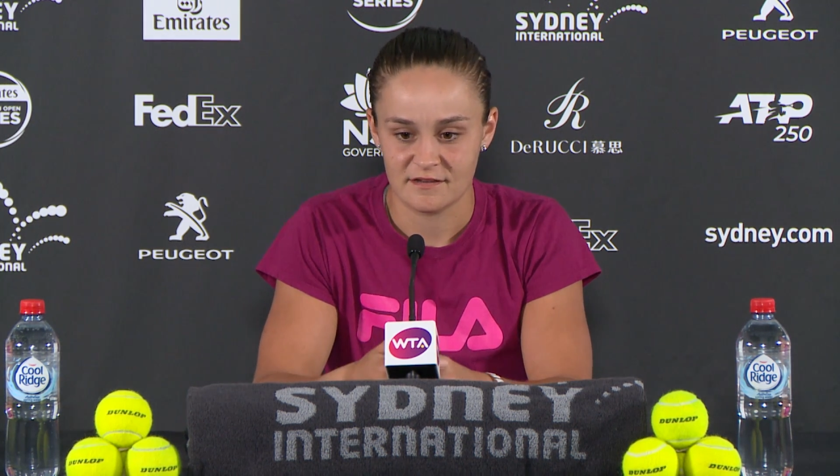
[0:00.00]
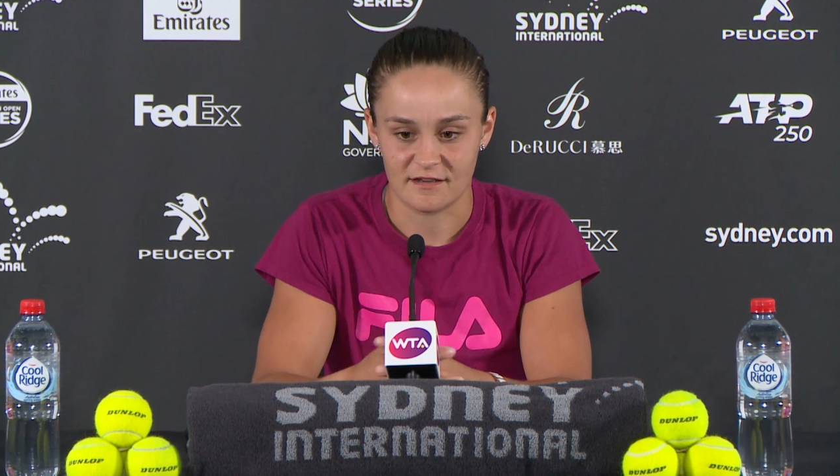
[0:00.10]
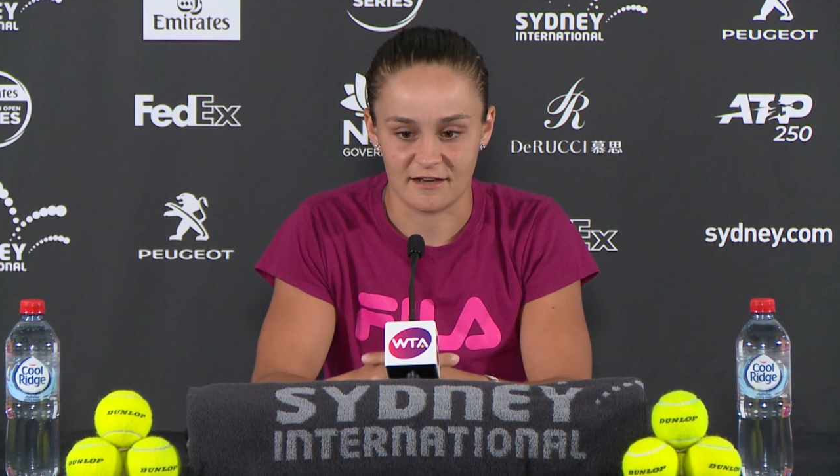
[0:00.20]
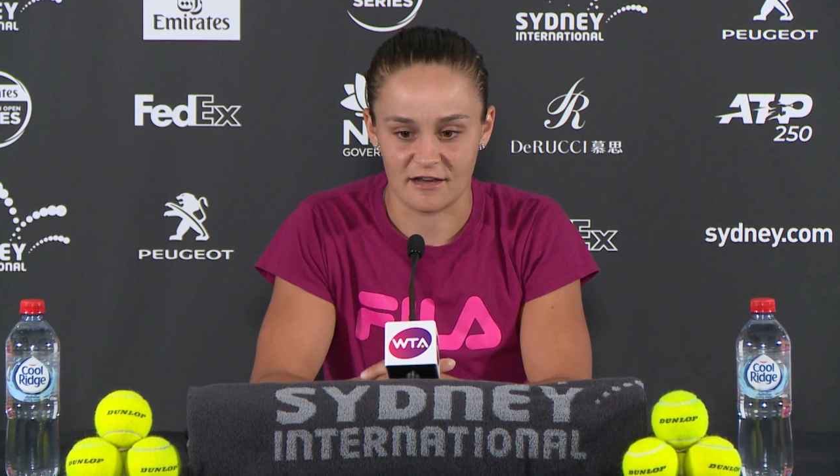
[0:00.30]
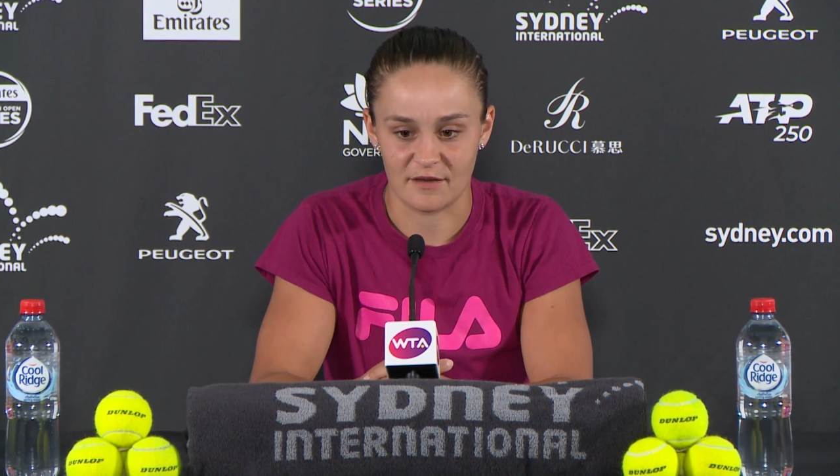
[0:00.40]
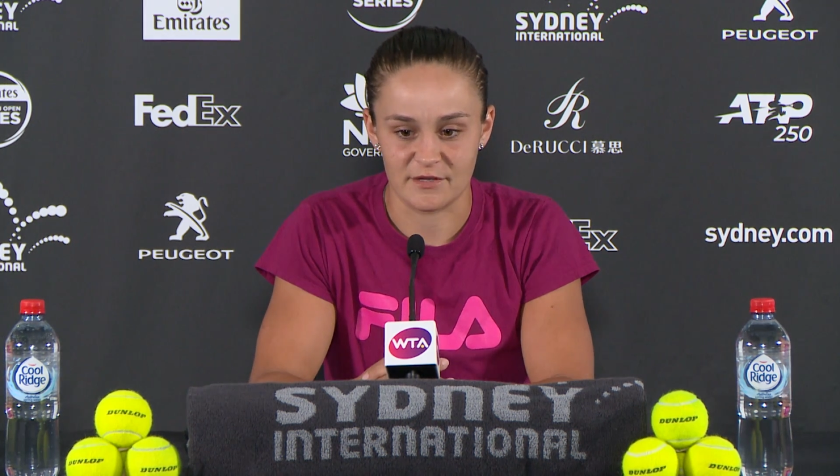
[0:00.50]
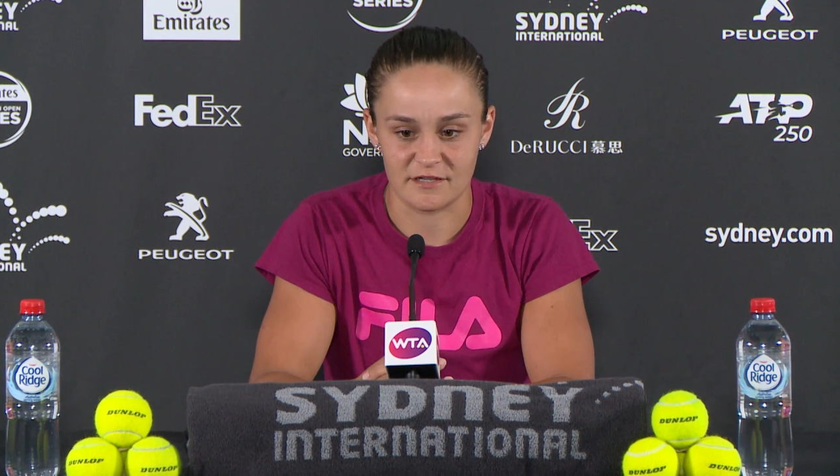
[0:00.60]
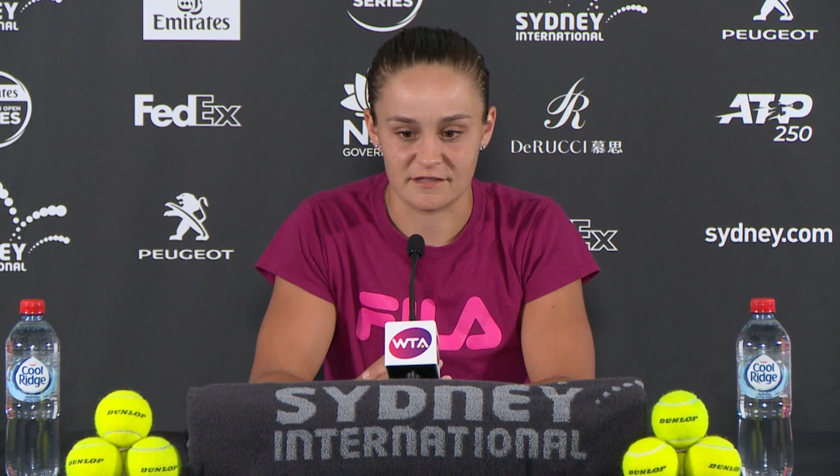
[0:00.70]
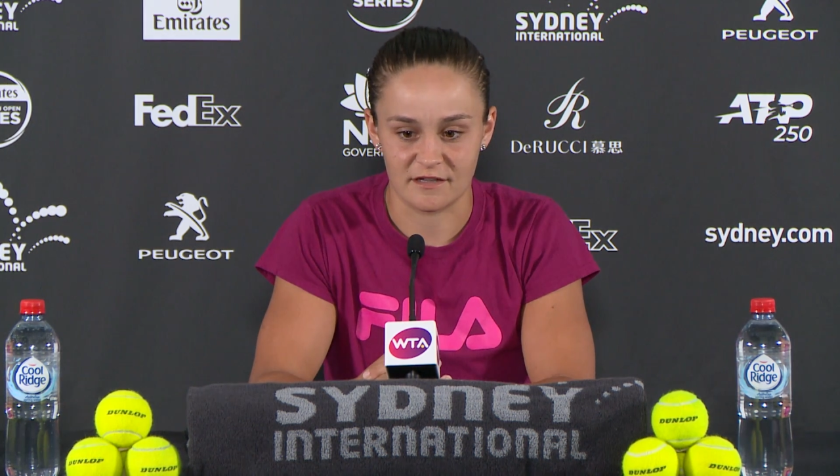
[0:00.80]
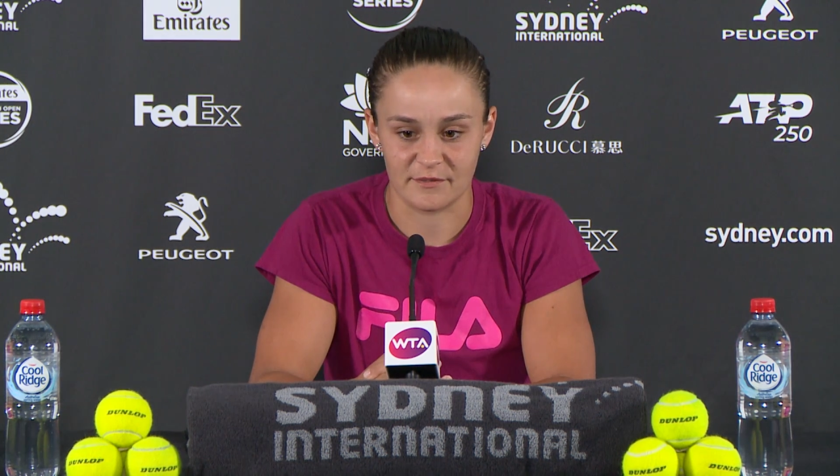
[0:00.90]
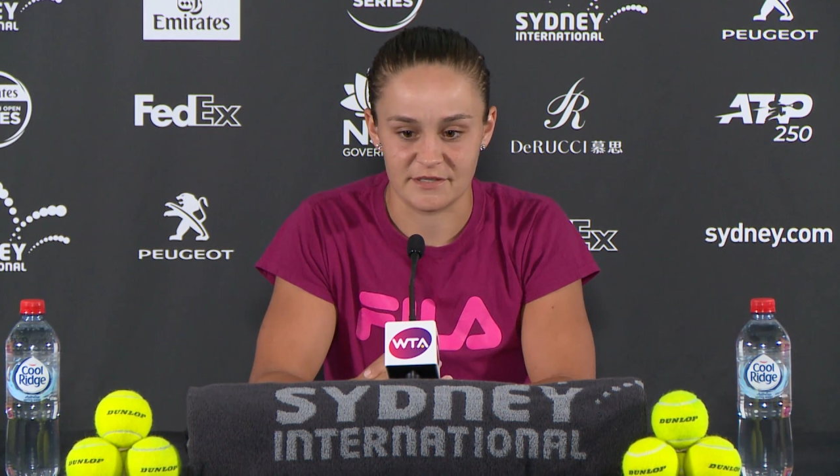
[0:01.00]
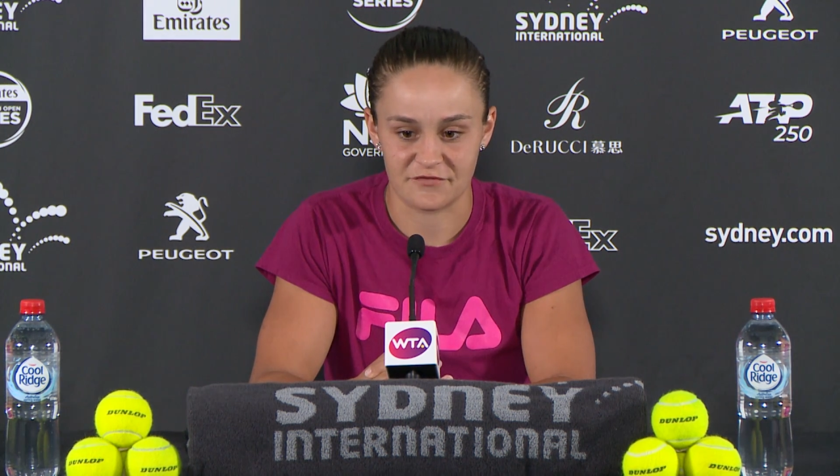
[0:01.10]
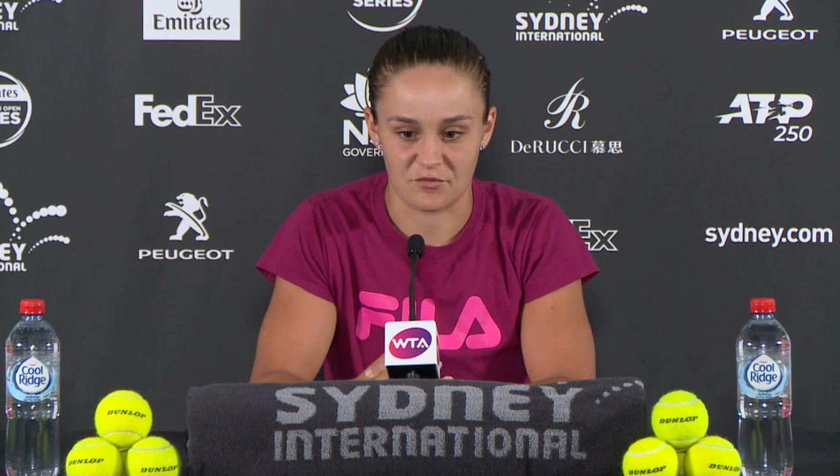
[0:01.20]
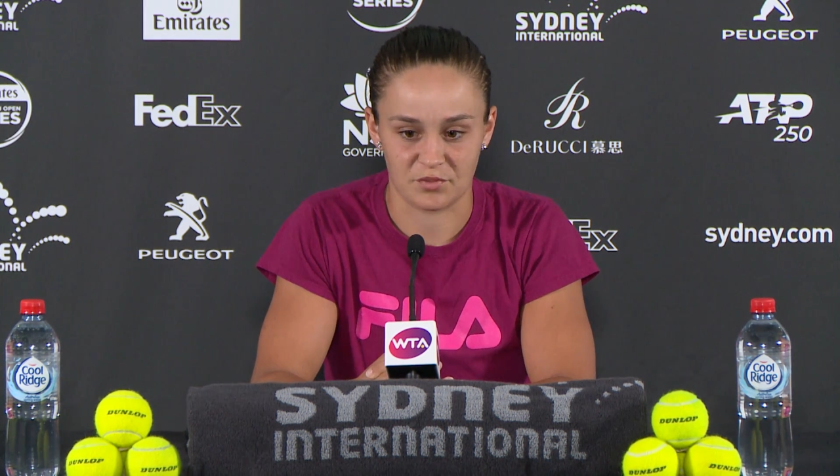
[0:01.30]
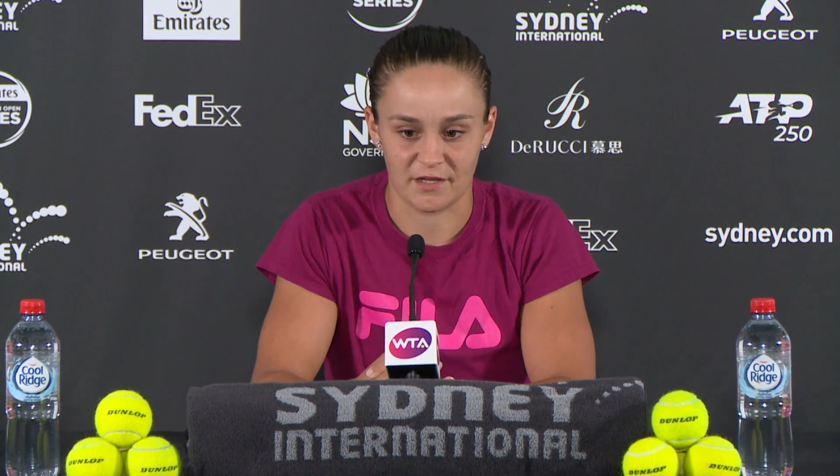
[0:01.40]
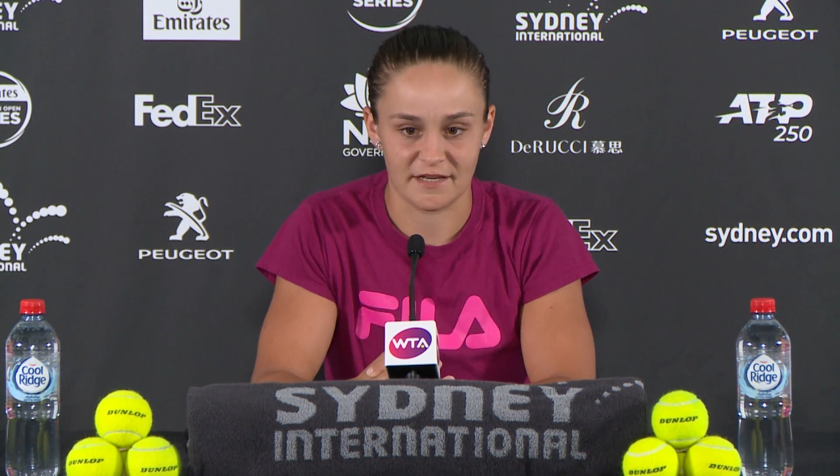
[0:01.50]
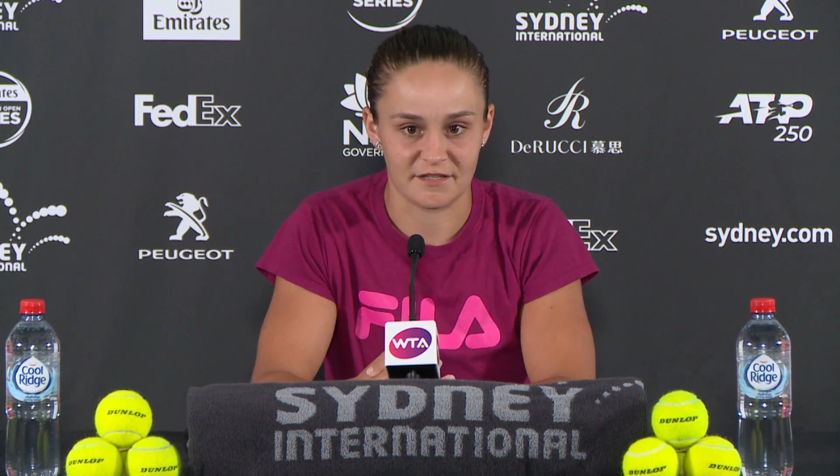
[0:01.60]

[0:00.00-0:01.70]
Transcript: I'm a different player